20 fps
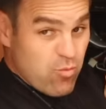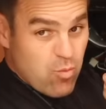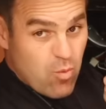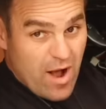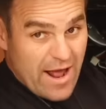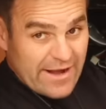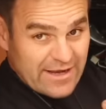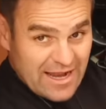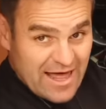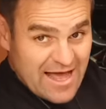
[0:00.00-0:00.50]

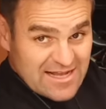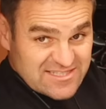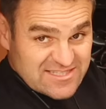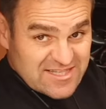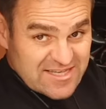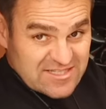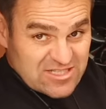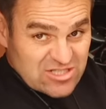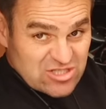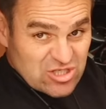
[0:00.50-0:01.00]
one last
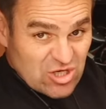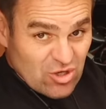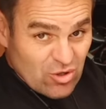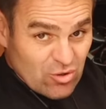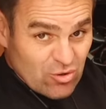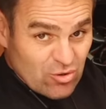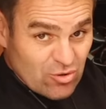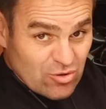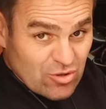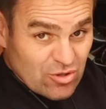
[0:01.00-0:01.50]
thing to
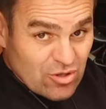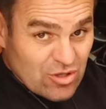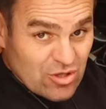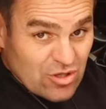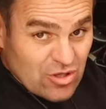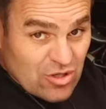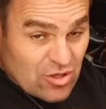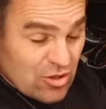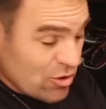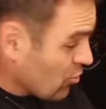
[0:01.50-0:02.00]
do,
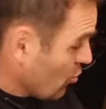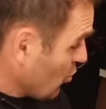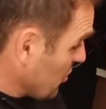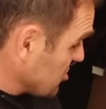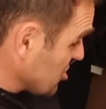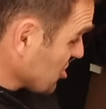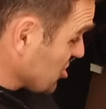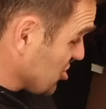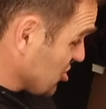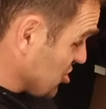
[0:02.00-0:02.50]

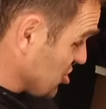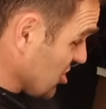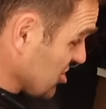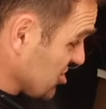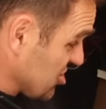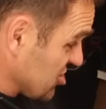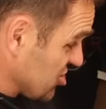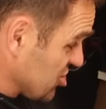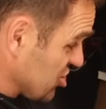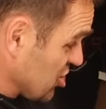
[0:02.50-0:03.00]
which is
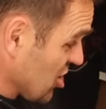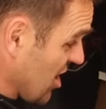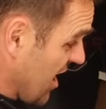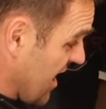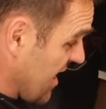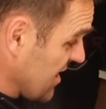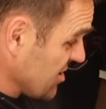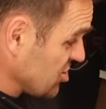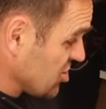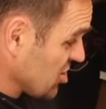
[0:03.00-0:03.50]
just
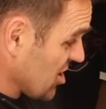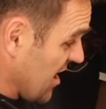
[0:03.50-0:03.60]
change